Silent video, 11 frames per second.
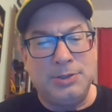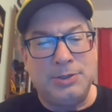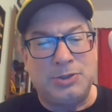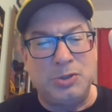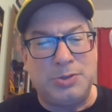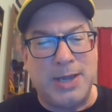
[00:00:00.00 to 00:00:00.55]

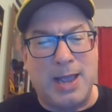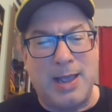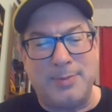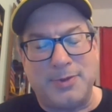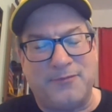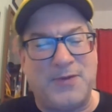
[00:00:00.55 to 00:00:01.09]

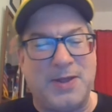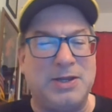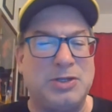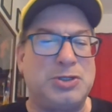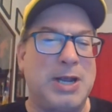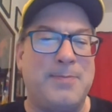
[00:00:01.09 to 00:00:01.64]
2-time
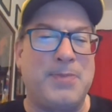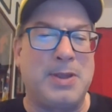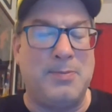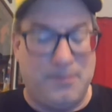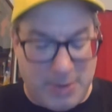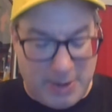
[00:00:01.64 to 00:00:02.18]
defending
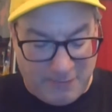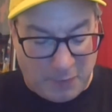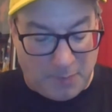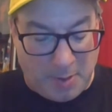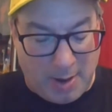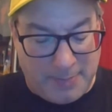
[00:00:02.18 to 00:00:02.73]
champion Beaver
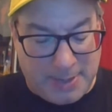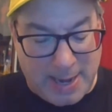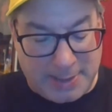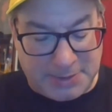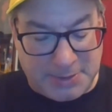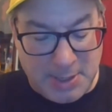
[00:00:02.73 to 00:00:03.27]

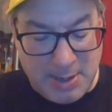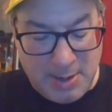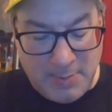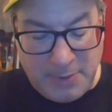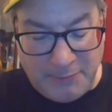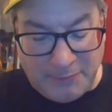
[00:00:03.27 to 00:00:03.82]
Bobcats.
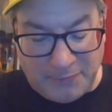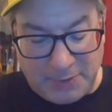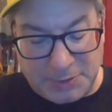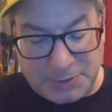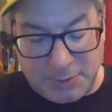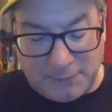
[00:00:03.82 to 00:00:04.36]
Beaver
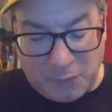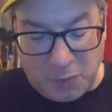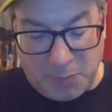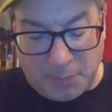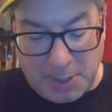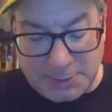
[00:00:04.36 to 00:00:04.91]
finished in
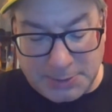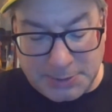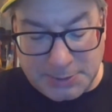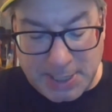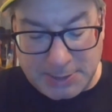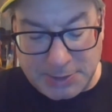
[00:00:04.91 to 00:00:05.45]
4th place in
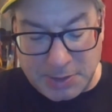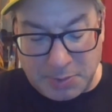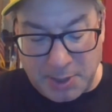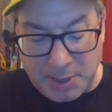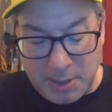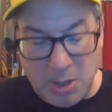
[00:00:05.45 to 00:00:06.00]
Section
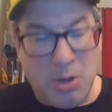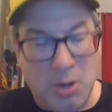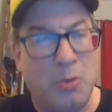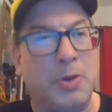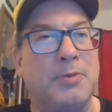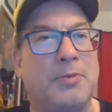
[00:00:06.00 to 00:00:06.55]
3
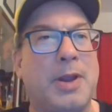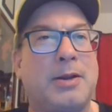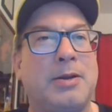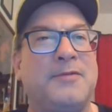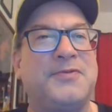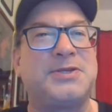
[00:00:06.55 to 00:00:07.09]
with a
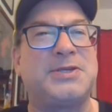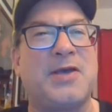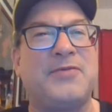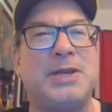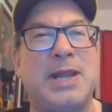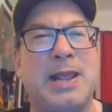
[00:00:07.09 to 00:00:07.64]
record of
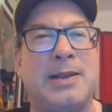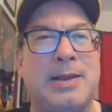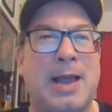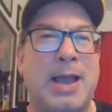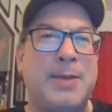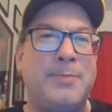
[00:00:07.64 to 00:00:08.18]

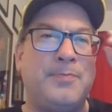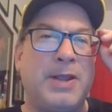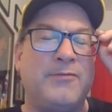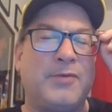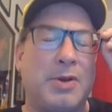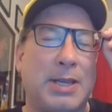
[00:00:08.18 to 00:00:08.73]
7-9.
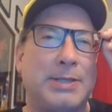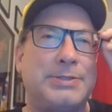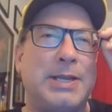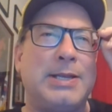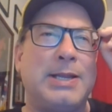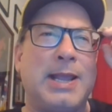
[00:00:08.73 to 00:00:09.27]
Beaver
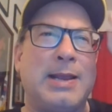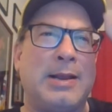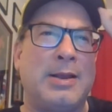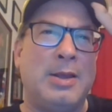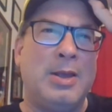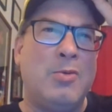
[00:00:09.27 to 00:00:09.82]
against
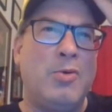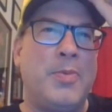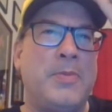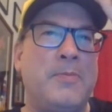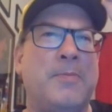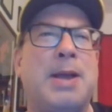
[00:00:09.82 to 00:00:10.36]
Indiana will
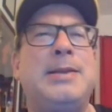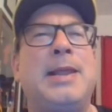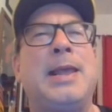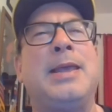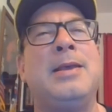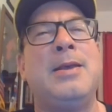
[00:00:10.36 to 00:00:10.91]
be
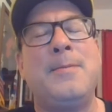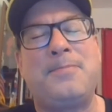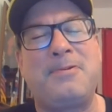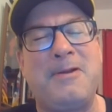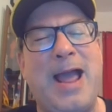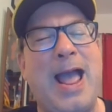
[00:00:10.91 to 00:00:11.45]
Monday,
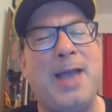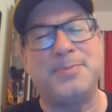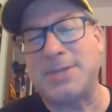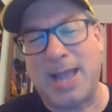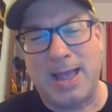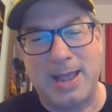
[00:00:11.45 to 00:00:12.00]
prime
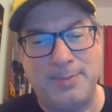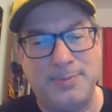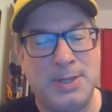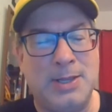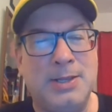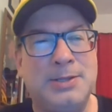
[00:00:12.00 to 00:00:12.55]
time,
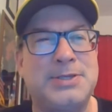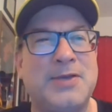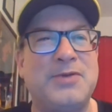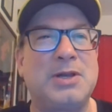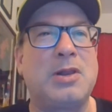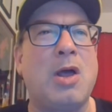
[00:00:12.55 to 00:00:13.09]

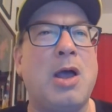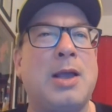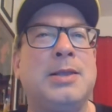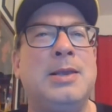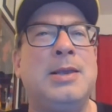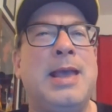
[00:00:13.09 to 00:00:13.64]
7
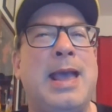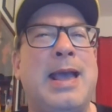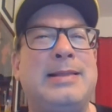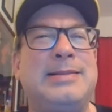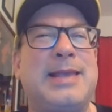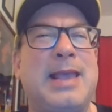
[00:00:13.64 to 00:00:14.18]
o'clock
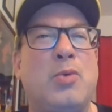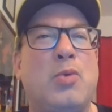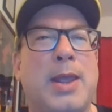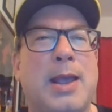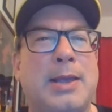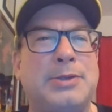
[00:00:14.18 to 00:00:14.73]
at
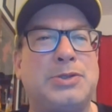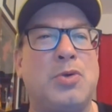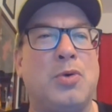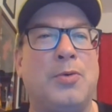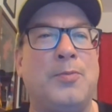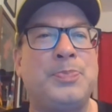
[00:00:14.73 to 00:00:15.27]
Gateway High School.